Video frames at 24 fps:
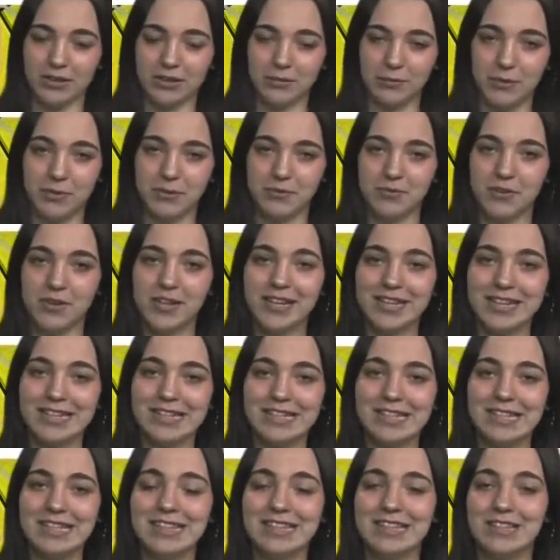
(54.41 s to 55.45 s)
And we've
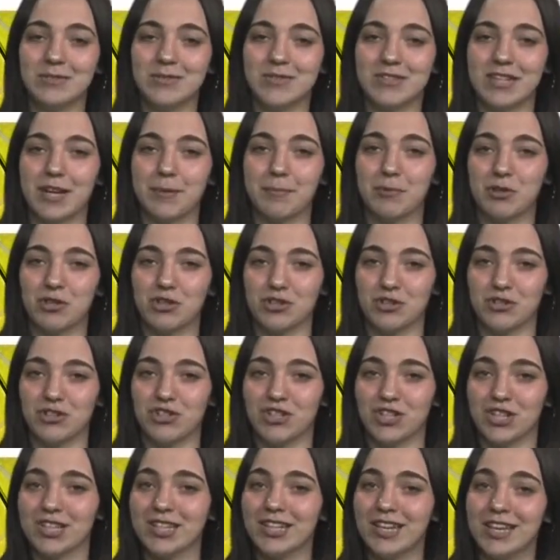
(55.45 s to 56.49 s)
seen those temperatures
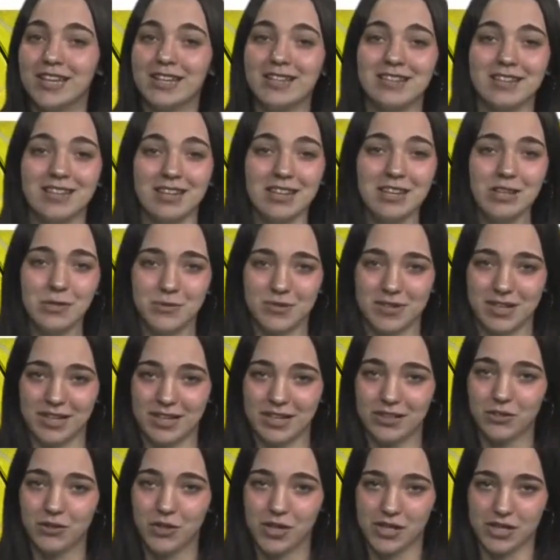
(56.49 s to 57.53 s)
just continue to
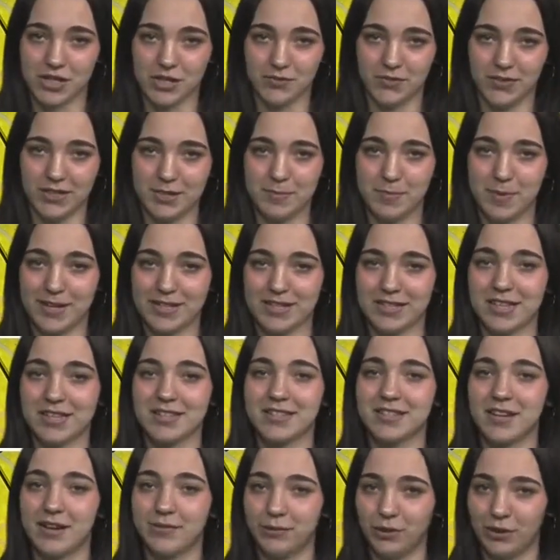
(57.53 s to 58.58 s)
increase over these past
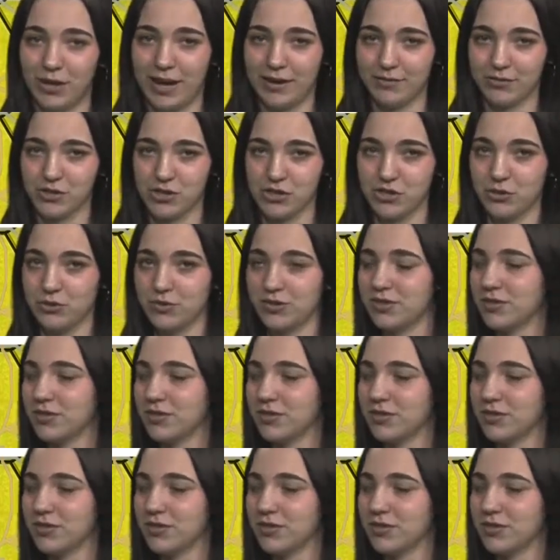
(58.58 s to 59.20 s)
several afternoon.